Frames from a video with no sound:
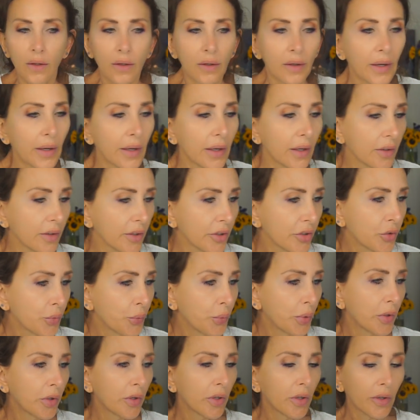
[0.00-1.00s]
Now let's
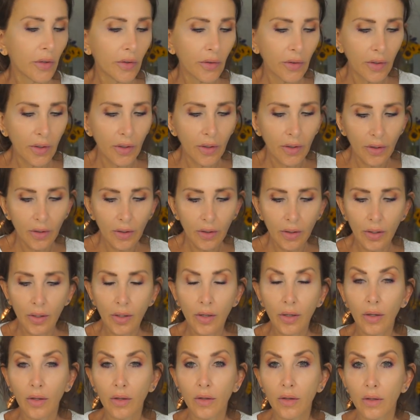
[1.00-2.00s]
put on the,
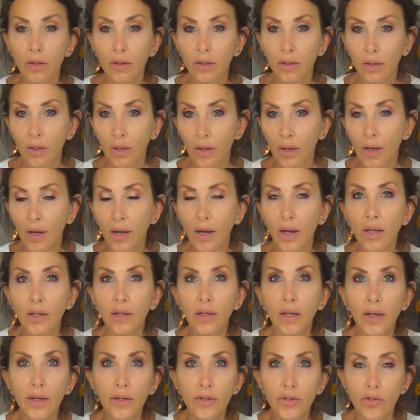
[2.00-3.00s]
I
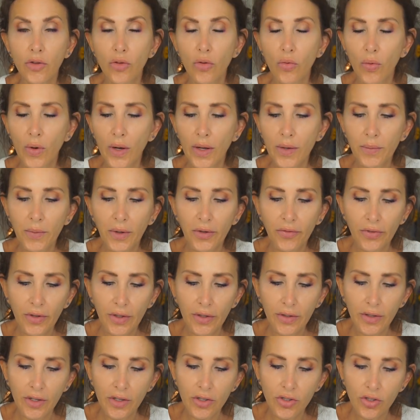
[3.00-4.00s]
liked the way my
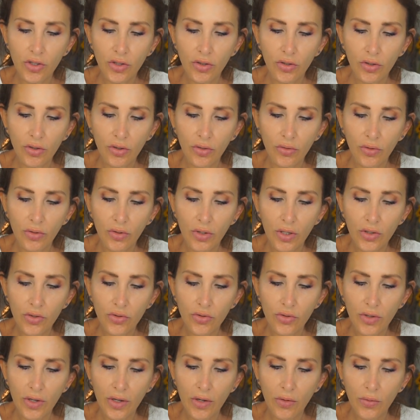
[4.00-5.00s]
foundation looked
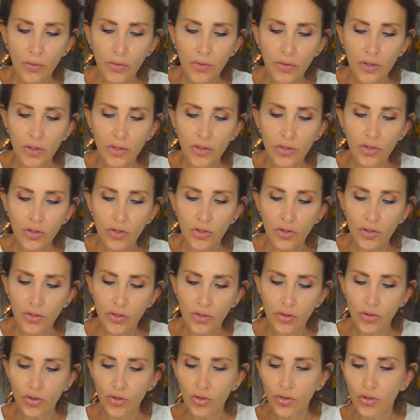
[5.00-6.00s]
yesterday with this
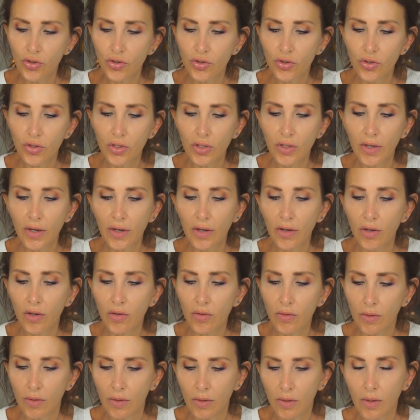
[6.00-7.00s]

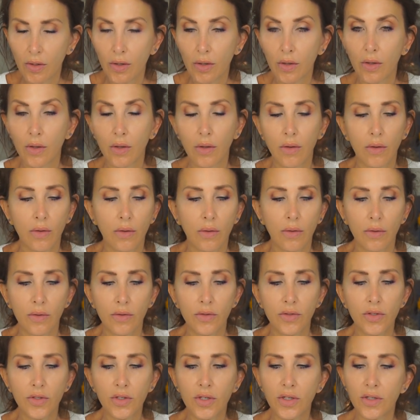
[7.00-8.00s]
Chanel
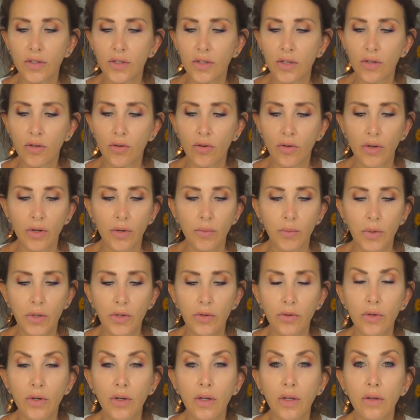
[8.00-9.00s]
C C cream
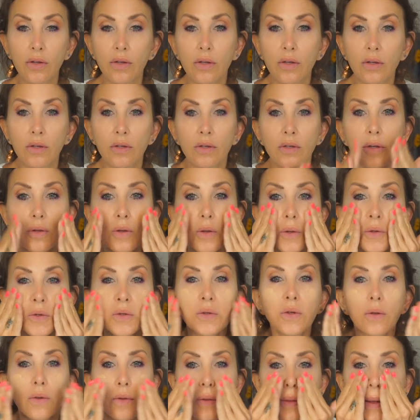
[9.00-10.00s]
underneath. So let's
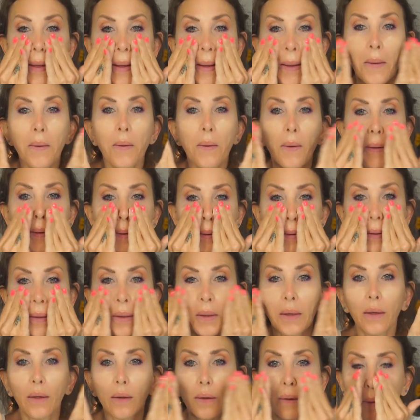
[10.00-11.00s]
do that
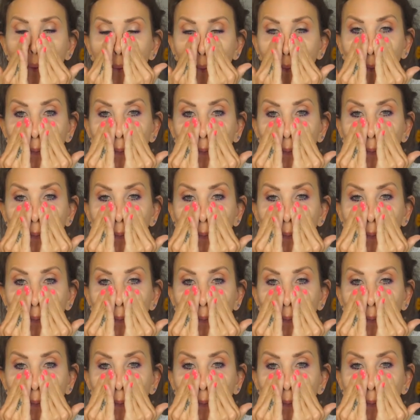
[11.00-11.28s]
again.